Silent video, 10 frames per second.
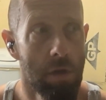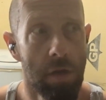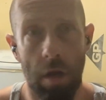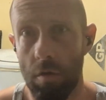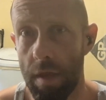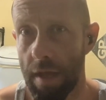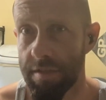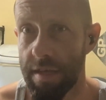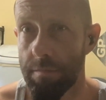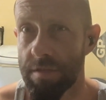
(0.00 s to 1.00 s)
that
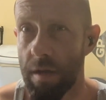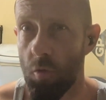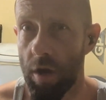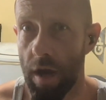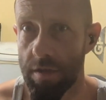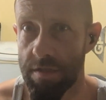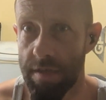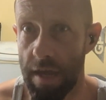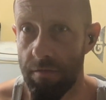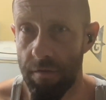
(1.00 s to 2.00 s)
seems somewhat
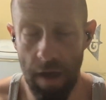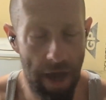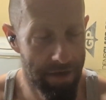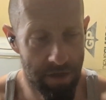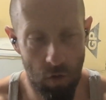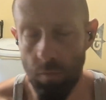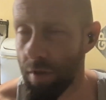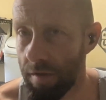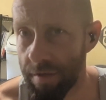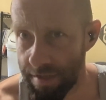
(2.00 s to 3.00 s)
unsafe. I don't
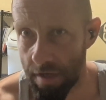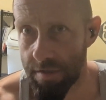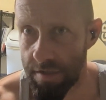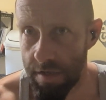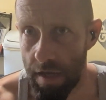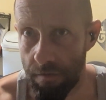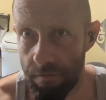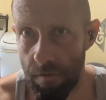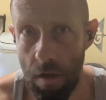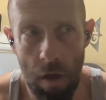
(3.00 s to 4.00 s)
believe it's
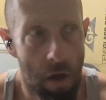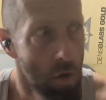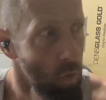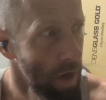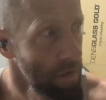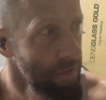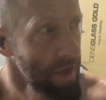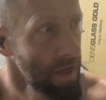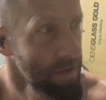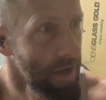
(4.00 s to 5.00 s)
unsafe. What I
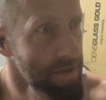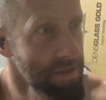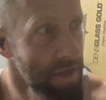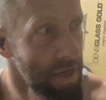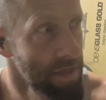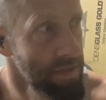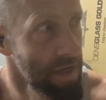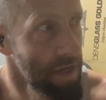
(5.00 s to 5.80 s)
think it does is